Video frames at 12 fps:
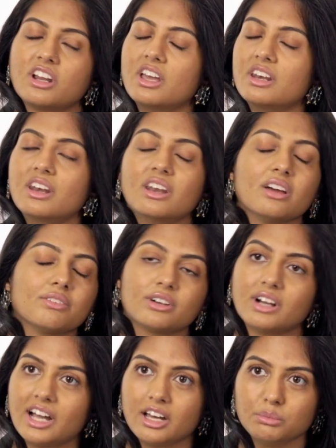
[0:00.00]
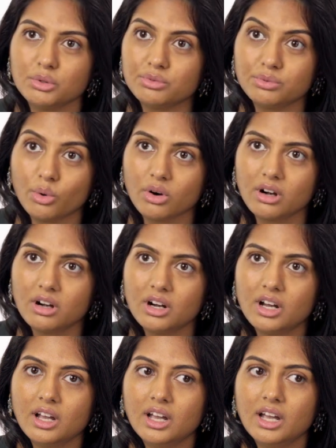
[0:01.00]
I never had before.
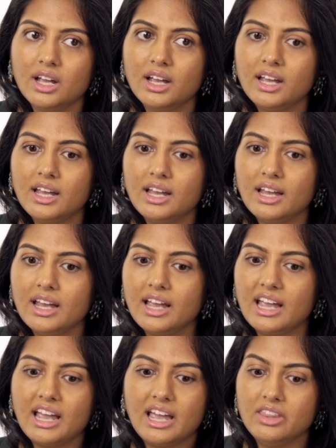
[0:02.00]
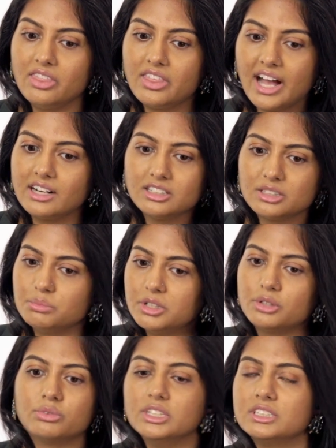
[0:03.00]
And that is a
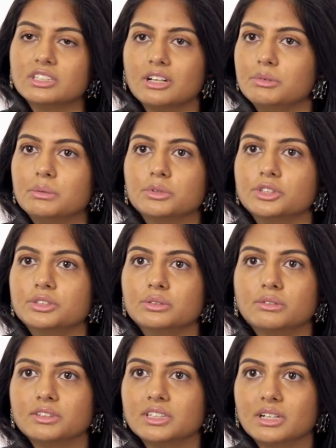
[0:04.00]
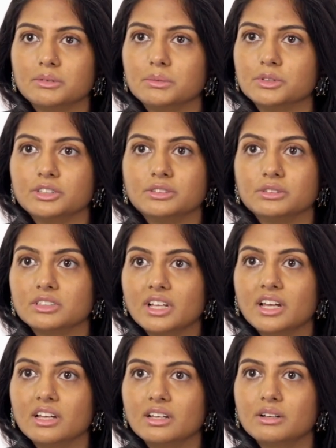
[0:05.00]
big reason I'm able to do everything I'm able to do
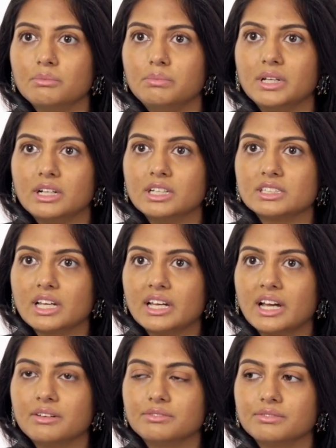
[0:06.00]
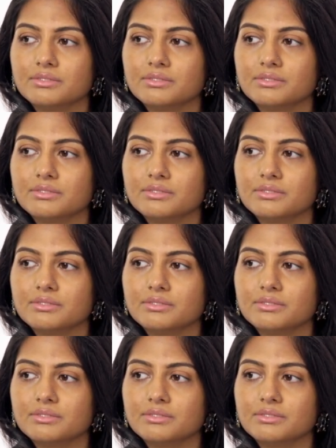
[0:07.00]
today, because I have